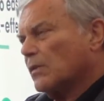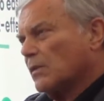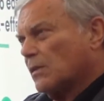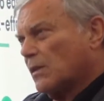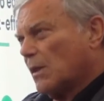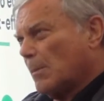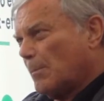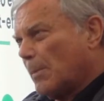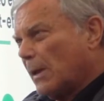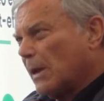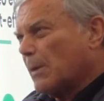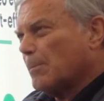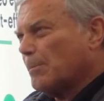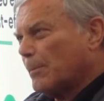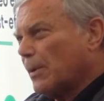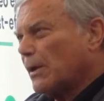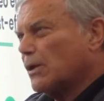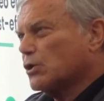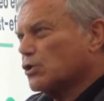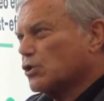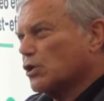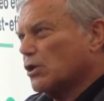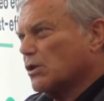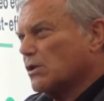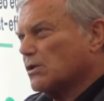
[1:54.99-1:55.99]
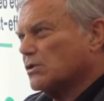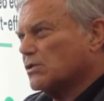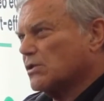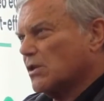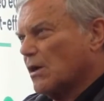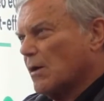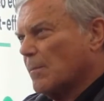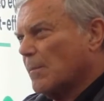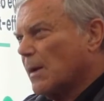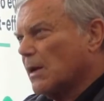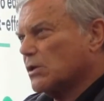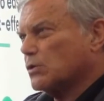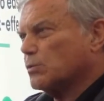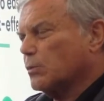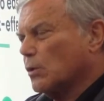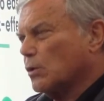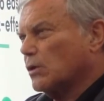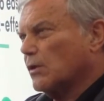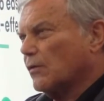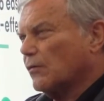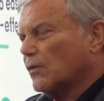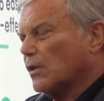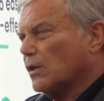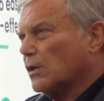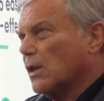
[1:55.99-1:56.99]
The big pitches are much more
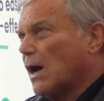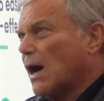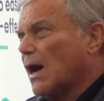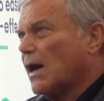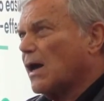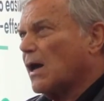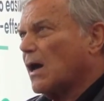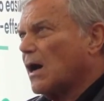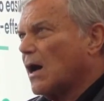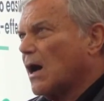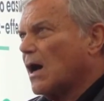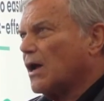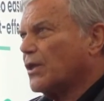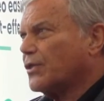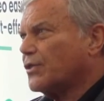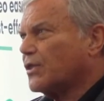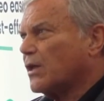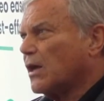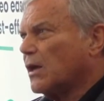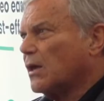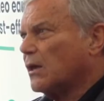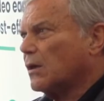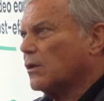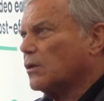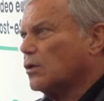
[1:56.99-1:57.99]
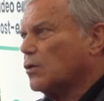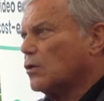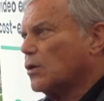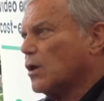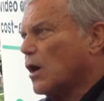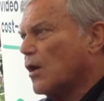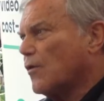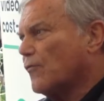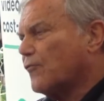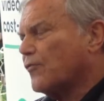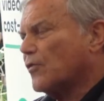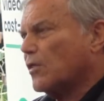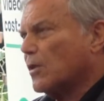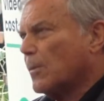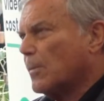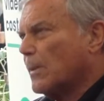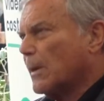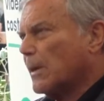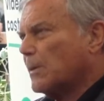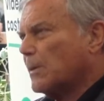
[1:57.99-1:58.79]
difficult. I think you go for the big